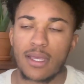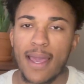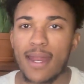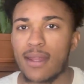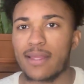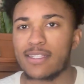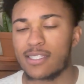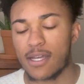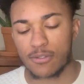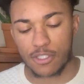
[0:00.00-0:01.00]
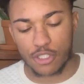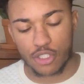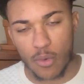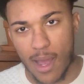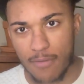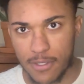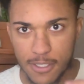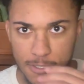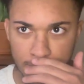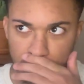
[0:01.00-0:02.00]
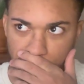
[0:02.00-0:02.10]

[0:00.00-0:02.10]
And that sounds so obvious.